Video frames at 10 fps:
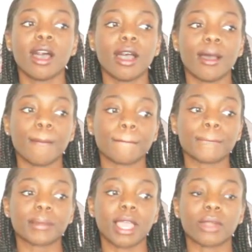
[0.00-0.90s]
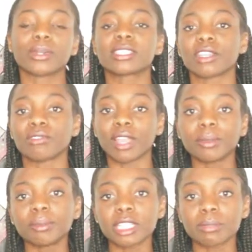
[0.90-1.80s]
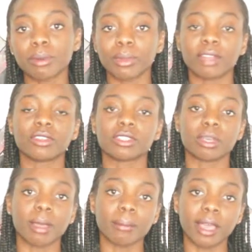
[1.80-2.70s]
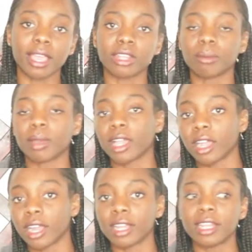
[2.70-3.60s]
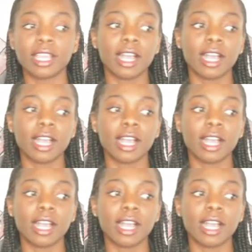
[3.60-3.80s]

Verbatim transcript: um, I don't want to say randomness, but whatever is on my mind, on my heart.